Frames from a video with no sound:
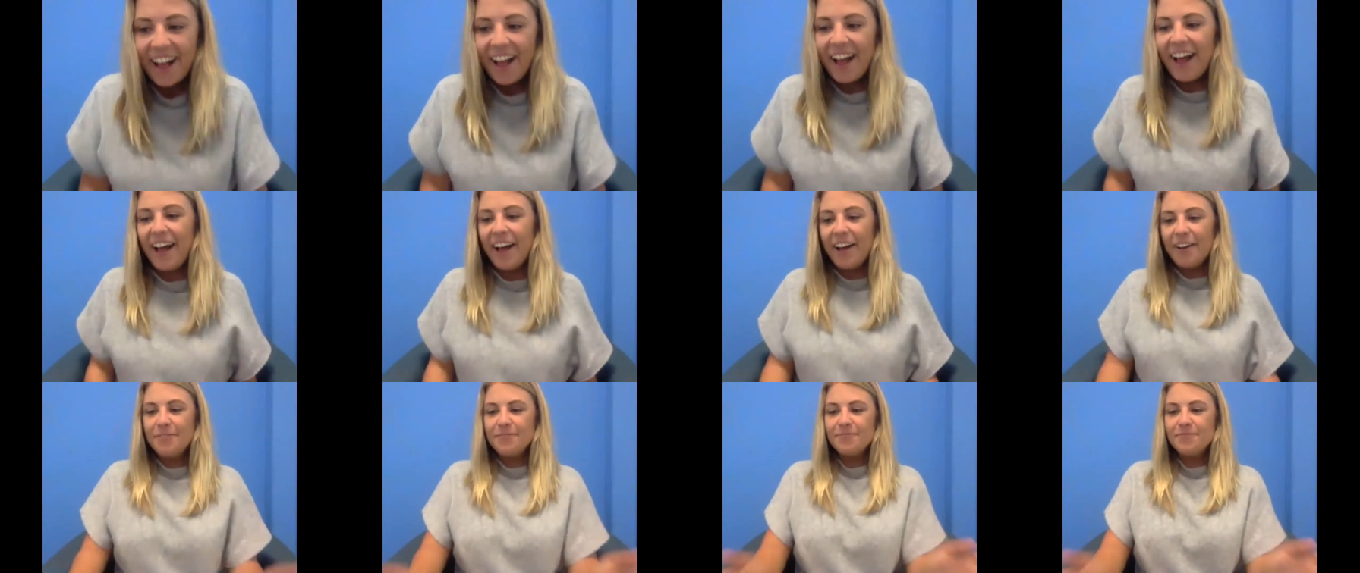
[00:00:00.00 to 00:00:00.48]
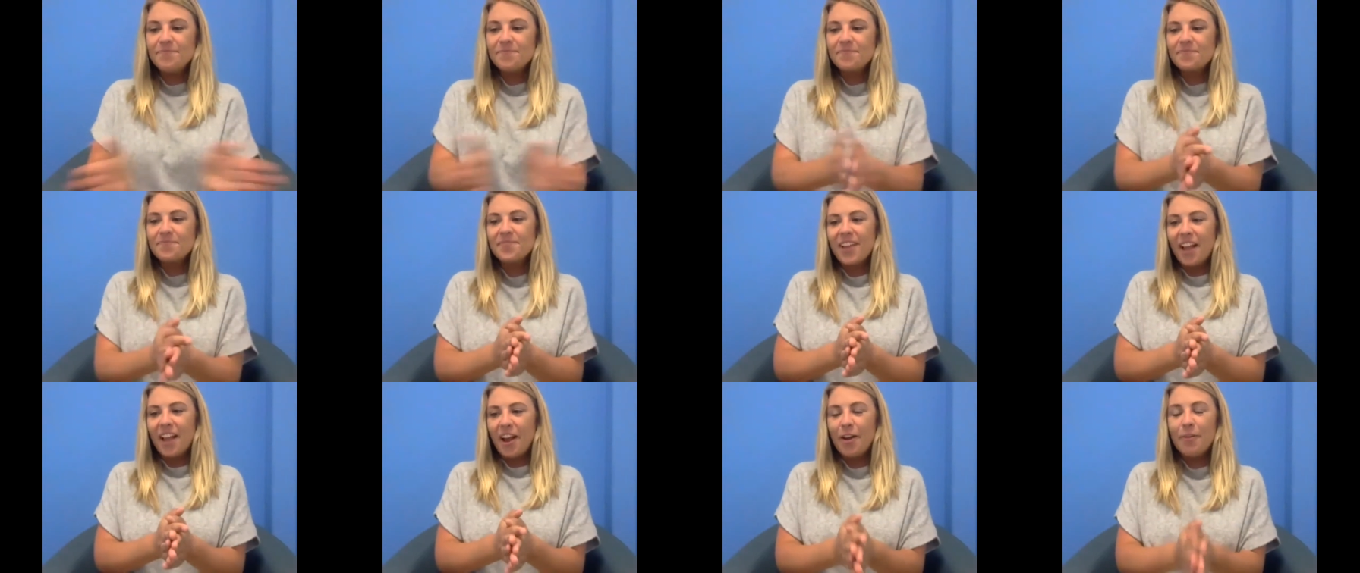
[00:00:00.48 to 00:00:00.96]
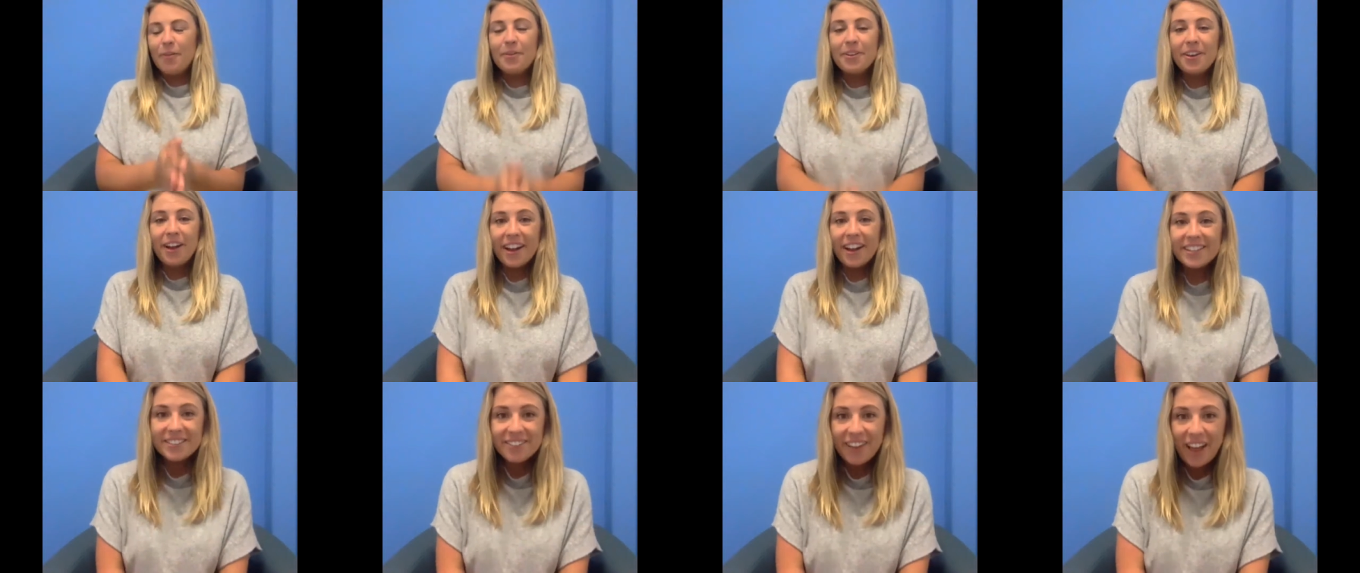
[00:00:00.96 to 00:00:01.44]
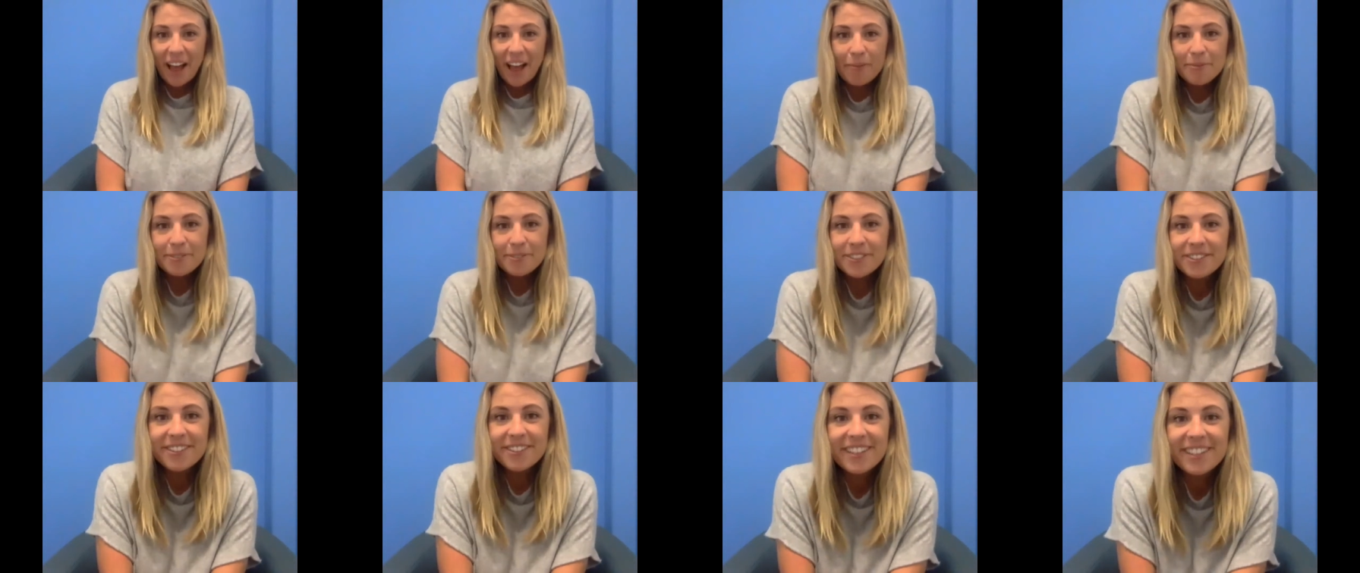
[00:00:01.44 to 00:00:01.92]
um i hope you guys
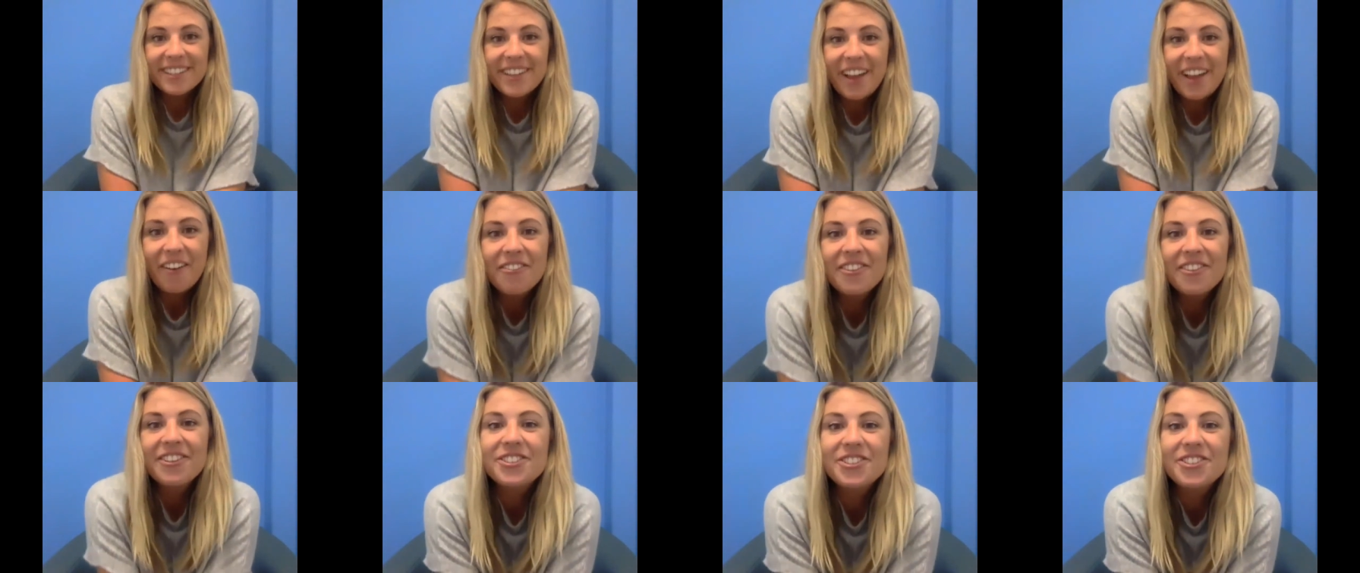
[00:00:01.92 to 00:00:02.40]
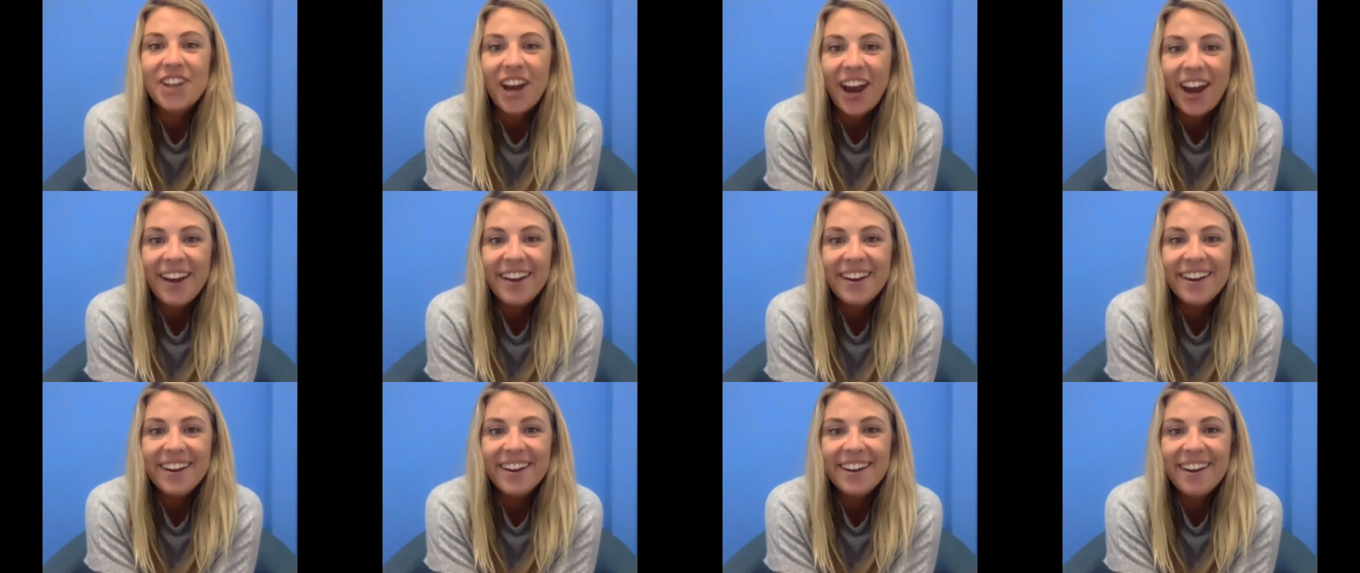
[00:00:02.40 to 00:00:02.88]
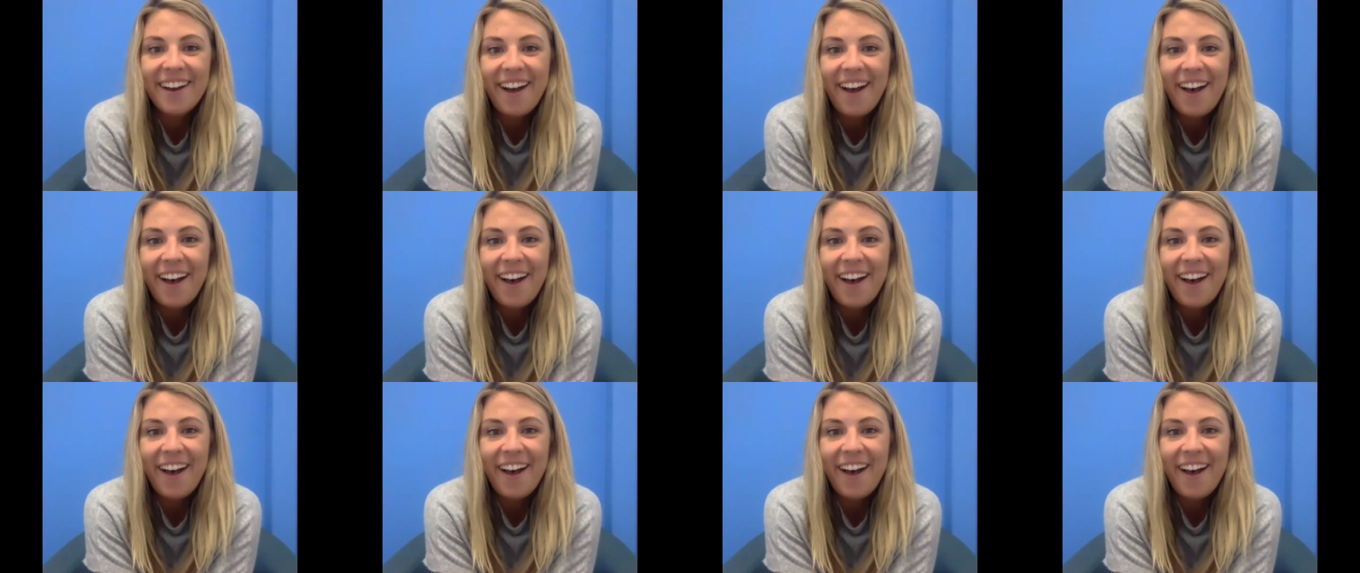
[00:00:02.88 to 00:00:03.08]
absolutely love this training